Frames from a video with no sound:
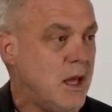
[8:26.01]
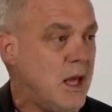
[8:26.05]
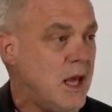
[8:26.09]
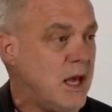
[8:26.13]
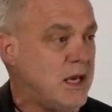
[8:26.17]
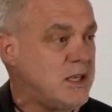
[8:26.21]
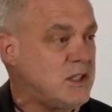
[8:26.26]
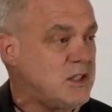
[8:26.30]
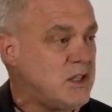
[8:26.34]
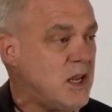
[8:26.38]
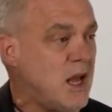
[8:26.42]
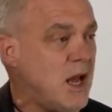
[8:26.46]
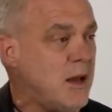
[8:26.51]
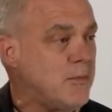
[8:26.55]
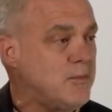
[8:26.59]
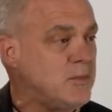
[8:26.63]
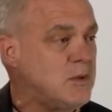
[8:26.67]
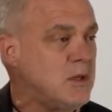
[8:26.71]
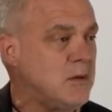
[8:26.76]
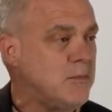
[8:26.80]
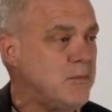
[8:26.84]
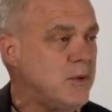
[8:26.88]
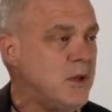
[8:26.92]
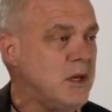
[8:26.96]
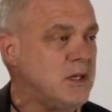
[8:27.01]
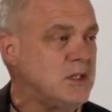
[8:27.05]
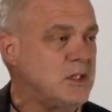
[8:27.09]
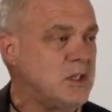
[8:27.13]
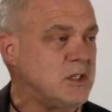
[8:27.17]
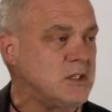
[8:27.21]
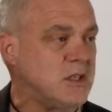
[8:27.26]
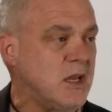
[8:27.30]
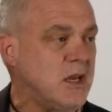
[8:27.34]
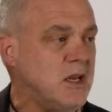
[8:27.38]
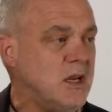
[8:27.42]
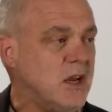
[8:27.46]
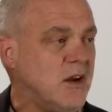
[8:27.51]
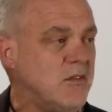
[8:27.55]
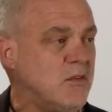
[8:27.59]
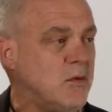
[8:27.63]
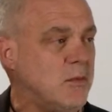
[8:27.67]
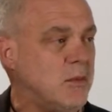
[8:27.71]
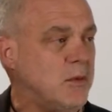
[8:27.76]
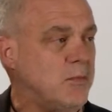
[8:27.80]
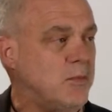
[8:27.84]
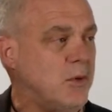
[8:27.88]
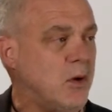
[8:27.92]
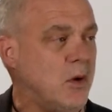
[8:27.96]
Except in places like
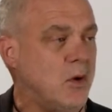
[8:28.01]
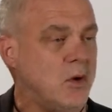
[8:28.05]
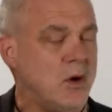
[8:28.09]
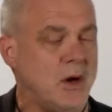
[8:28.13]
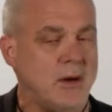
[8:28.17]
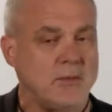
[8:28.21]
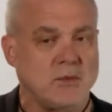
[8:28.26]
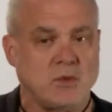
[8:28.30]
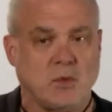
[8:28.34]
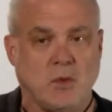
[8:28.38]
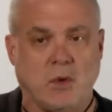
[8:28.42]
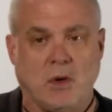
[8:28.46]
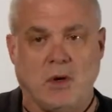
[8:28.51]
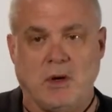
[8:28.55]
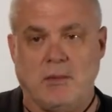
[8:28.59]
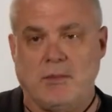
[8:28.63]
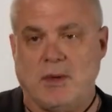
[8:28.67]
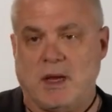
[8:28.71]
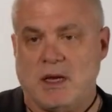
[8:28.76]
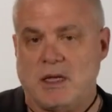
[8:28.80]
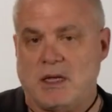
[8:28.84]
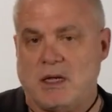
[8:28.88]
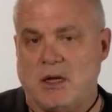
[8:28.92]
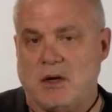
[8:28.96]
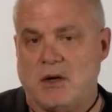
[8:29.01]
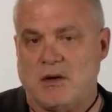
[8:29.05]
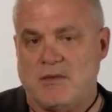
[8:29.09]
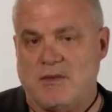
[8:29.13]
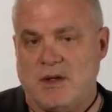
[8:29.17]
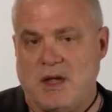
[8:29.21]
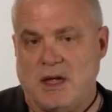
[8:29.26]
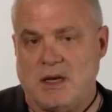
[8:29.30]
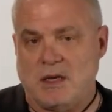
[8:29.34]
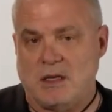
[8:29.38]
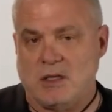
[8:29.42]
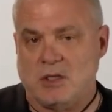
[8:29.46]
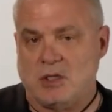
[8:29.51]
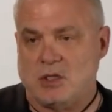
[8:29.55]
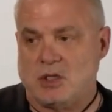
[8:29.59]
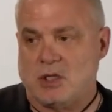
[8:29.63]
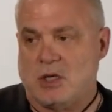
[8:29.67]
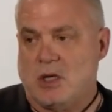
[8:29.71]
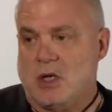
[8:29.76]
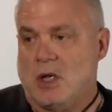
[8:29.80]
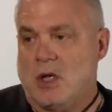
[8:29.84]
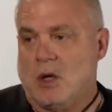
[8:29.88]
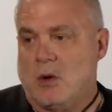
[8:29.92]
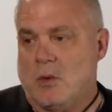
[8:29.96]
government programs where in Medicare
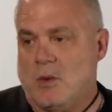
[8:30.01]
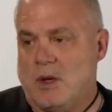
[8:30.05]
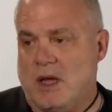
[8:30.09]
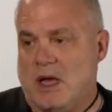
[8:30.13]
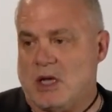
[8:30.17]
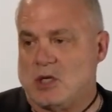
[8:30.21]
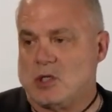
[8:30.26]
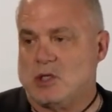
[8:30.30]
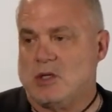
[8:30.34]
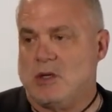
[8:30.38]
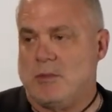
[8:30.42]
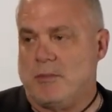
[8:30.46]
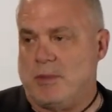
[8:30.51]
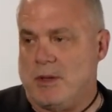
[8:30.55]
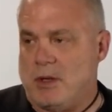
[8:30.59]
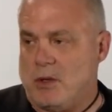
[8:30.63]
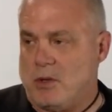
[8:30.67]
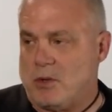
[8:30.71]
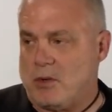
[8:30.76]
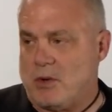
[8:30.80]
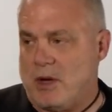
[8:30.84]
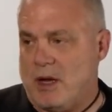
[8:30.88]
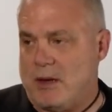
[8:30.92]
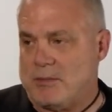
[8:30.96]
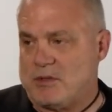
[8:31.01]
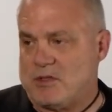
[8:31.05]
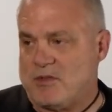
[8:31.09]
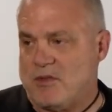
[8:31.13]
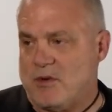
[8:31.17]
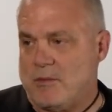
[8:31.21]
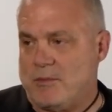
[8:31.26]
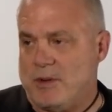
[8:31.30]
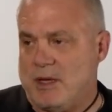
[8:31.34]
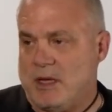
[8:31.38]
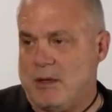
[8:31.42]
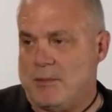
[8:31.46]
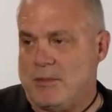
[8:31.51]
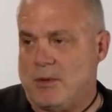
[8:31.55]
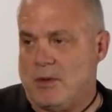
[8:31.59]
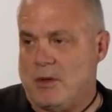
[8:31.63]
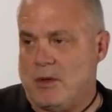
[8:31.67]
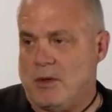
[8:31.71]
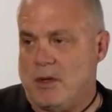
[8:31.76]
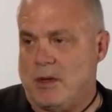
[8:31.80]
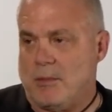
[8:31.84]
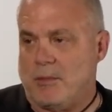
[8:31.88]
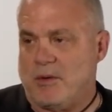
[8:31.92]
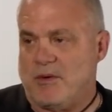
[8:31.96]
Advantage, we actually build ramps for
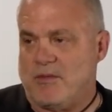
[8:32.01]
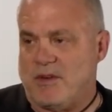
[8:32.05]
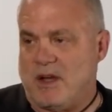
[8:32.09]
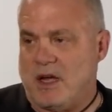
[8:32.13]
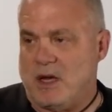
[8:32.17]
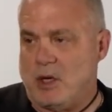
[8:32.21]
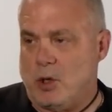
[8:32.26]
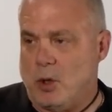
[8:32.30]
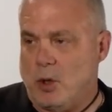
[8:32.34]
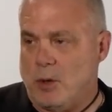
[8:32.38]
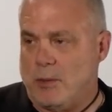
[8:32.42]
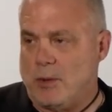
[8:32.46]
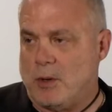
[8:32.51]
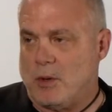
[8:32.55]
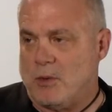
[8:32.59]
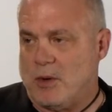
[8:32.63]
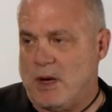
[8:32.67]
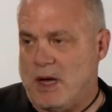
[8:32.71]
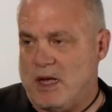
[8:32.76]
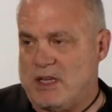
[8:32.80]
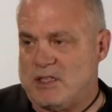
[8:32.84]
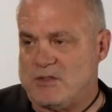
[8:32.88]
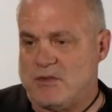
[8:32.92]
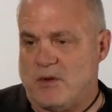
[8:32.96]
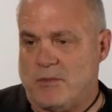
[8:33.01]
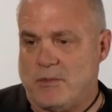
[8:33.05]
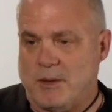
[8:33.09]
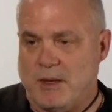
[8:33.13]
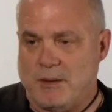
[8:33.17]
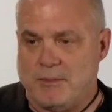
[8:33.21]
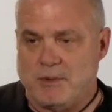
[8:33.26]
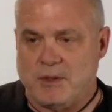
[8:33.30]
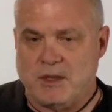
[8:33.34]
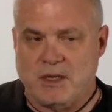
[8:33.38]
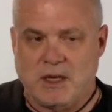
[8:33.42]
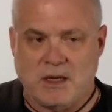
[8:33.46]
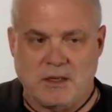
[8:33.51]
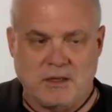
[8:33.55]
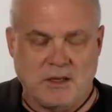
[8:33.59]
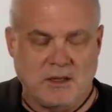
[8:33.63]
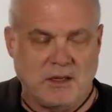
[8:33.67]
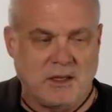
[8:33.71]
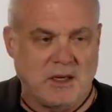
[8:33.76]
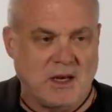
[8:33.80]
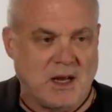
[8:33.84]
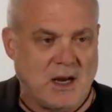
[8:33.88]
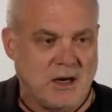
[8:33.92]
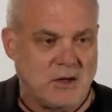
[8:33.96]
people and provide Uber rides for people to get to
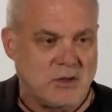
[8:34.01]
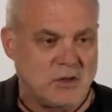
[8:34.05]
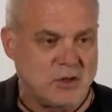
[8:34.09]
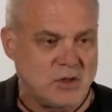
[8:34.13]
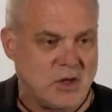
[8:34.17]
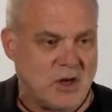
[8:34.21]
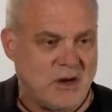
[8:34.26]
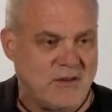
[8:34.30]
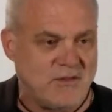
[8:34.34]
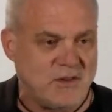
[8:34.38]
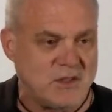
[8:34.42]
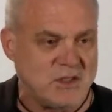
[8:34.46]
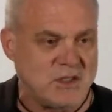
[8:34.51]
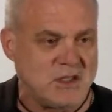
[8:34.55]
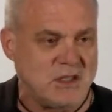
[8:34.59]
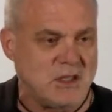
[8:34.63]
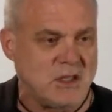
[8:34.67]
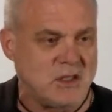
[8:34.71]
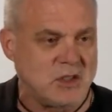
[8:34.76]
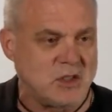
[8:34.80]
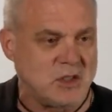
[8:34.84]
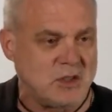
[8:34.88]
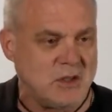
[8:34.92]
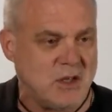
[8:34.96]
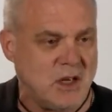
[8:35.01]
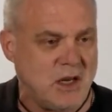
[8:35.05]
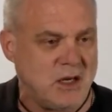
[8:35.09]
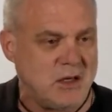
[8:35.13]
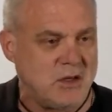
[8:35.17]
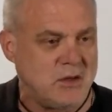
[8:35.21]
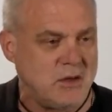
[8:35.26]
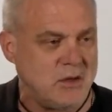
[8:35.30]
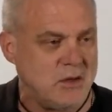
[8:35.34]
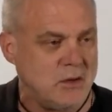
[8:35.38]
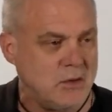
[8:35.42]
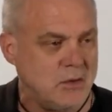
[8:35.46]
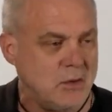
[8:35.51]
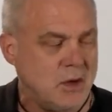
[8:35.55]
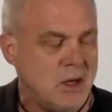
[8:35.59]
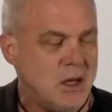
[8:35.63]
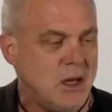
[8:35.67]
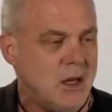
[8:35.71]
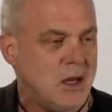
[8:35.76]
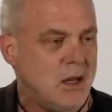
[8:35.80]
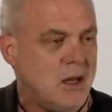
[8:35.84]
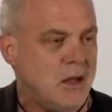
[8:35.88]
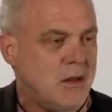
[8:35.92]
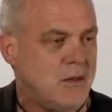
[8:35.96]
the doctor's office and to, and to
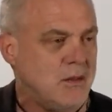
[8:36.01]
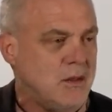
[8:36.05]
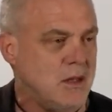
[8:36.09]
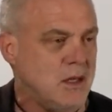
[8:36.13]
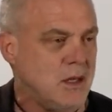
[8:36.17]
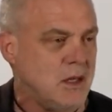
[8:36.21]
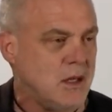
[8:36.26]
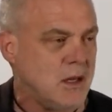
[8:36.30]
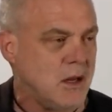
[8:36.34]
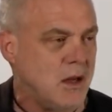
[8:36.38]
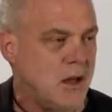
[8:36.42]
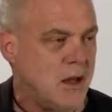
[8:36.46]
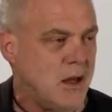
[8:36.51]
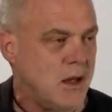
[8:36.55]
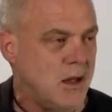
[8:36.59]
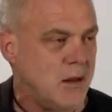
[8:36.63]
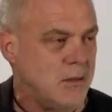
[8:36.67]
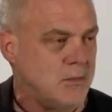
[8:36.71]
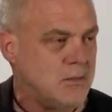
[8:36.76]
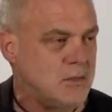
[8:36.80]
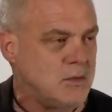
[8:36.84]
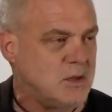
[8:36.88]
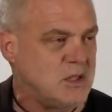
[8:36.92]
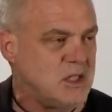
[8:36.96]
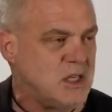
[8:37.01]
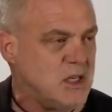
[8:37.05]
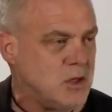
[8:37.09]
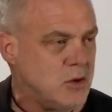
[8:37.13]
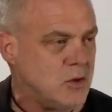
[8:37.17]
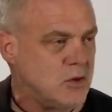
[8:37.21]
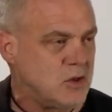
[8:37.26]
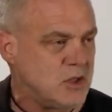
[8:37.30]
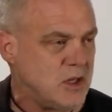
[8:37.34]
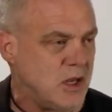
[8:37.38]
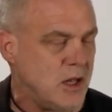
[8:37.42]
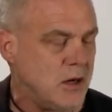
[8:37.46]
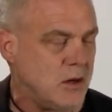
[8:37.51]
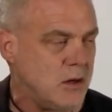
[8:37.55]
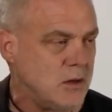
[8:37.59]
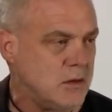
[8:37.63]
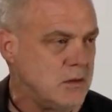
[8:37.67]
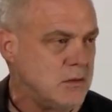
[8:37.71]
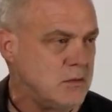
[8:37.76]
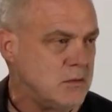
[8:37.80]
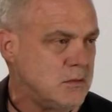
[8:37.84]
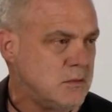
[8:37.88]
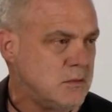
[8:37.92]
the um, senior center